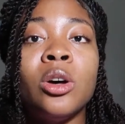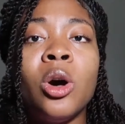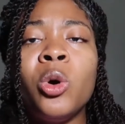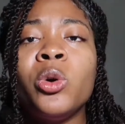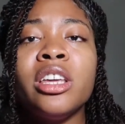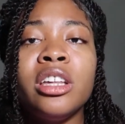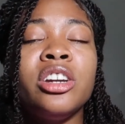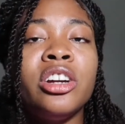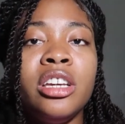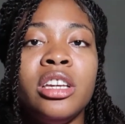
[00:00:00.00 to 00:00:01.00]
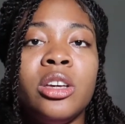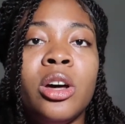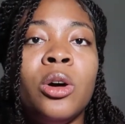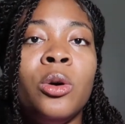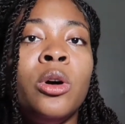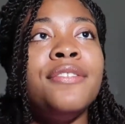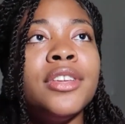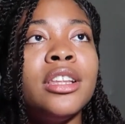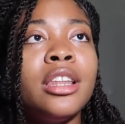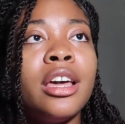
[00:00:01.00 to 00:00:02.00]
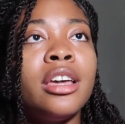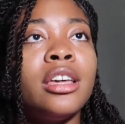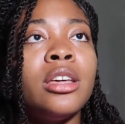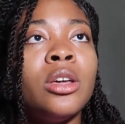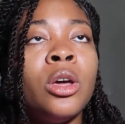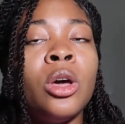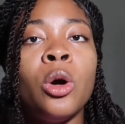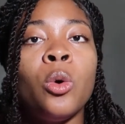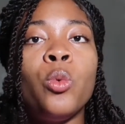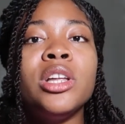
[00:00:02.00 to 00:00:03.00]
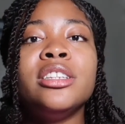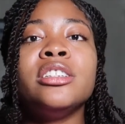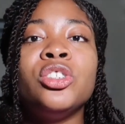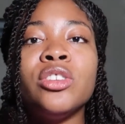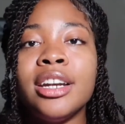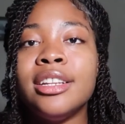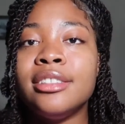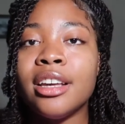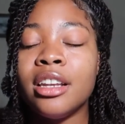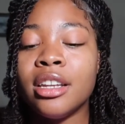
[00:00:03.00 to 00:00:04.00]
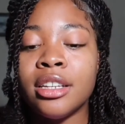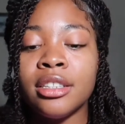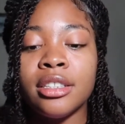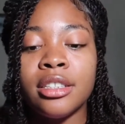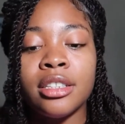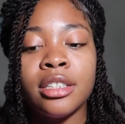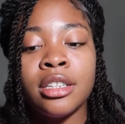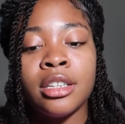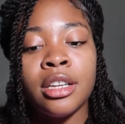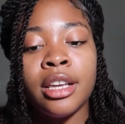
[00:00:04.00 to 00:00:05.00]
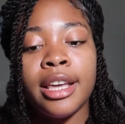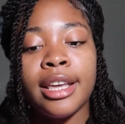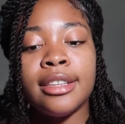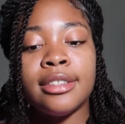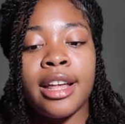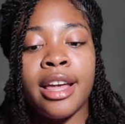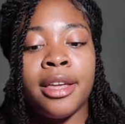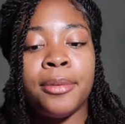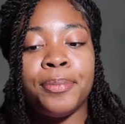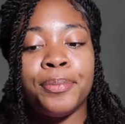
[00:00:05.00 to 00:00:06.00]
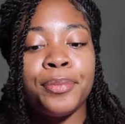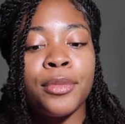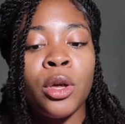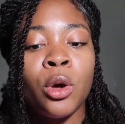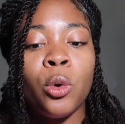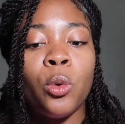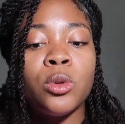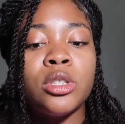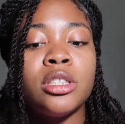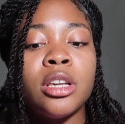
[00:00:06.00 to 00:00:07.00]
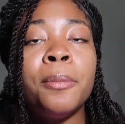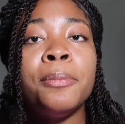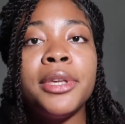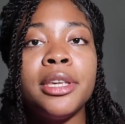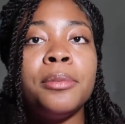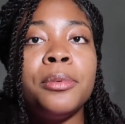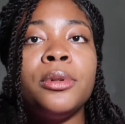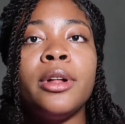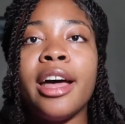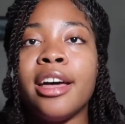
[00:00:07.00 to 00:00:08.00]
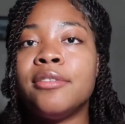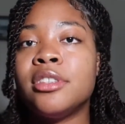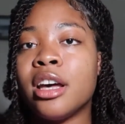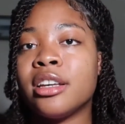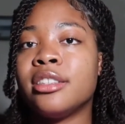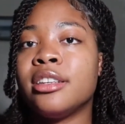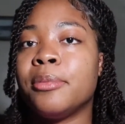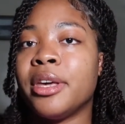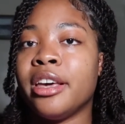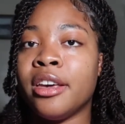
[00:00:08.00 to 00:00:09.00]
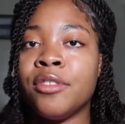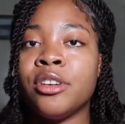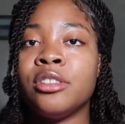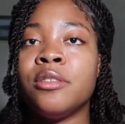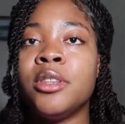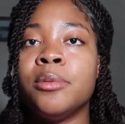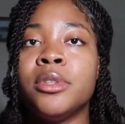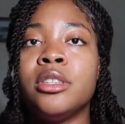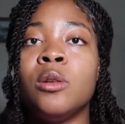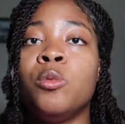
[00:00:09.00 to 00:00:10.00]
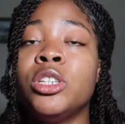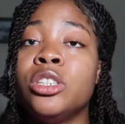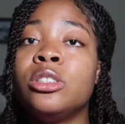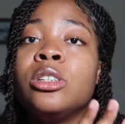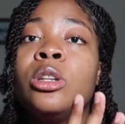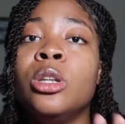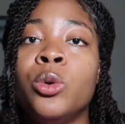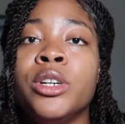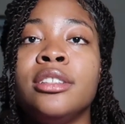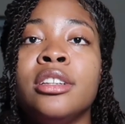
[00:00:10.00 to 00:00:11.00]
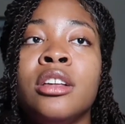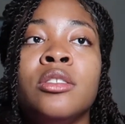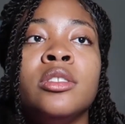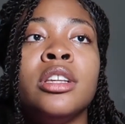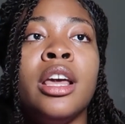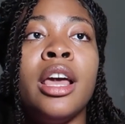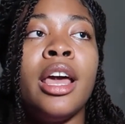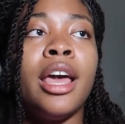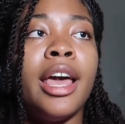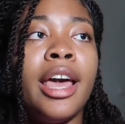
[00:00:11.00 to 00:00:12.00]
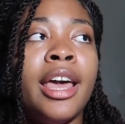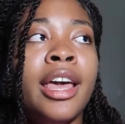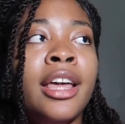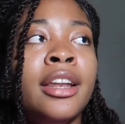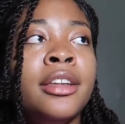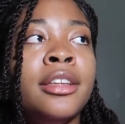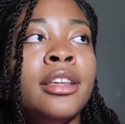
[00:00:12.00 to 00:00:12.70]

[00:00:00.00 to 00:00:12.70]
oh, kill your ego, I feel like what they're trying to tell us is that some people have toxic behaviors of themselves, which is their lower selves. And